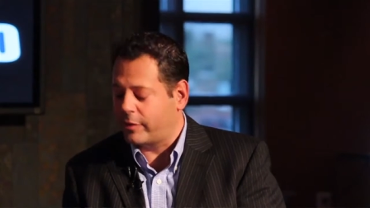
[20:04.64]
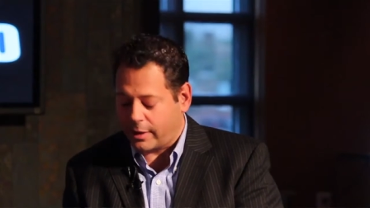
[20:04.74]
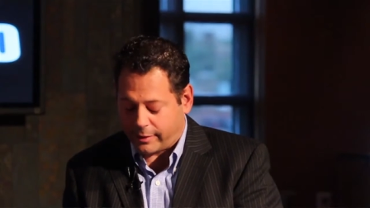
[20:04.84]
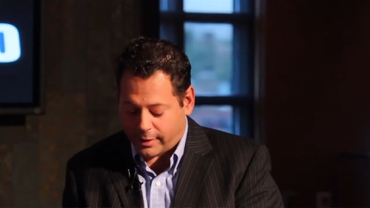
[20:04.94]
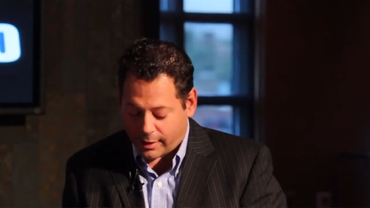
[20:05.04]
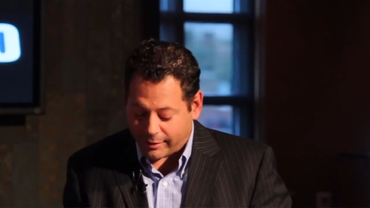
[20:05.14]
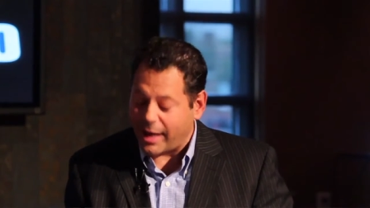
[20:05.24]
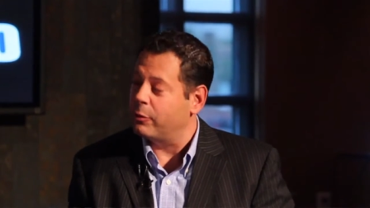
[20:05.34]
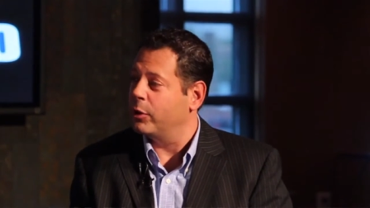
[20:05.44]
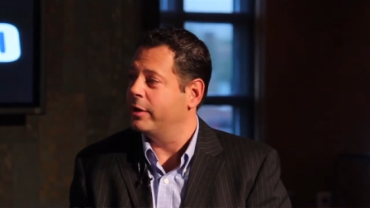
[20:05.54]
I've got the I
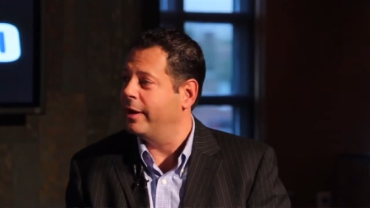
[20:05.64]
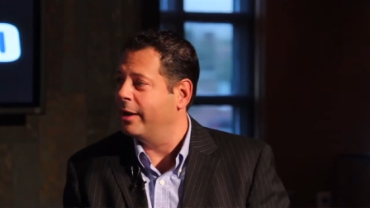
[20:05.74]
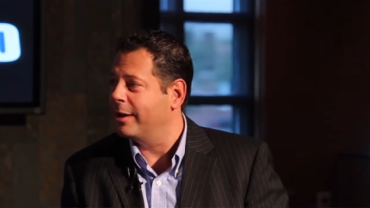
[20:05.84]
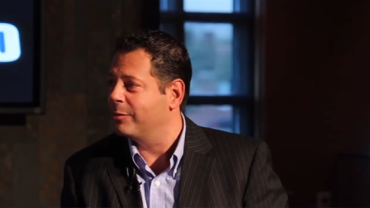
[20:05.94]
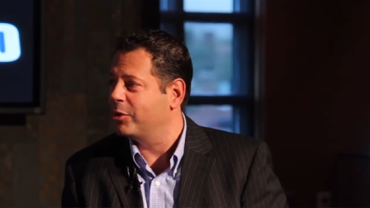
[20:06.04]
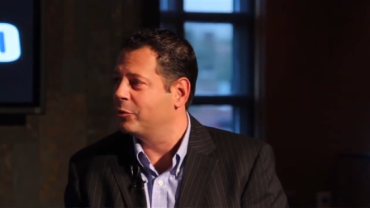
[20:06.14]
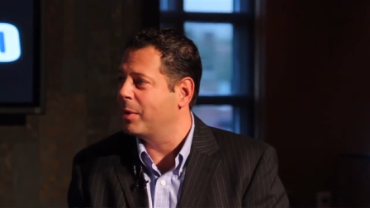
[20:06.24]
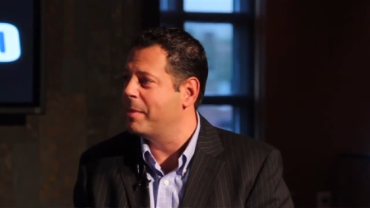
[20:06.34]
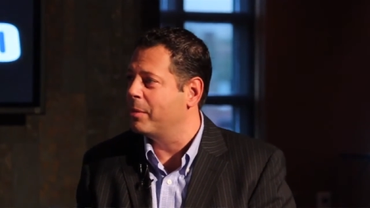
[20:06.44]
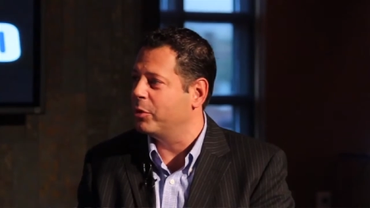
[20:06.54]
got them written down now because
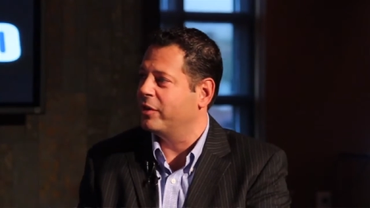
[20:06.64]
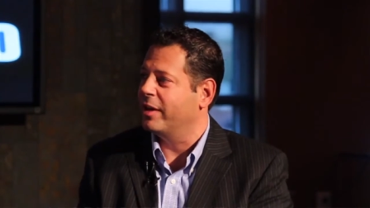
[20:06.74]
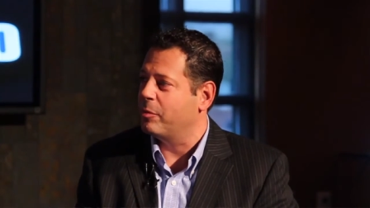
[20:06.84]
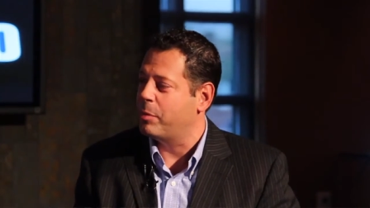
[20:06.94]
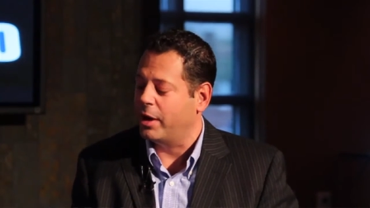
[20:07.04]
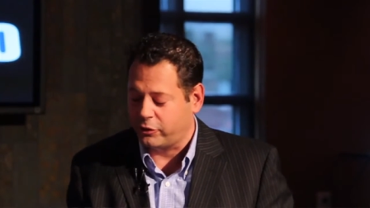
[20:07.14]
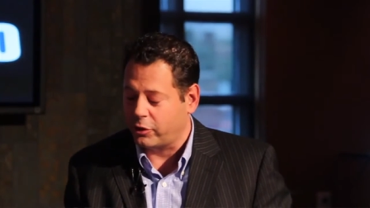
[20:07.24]
my memory's not the best.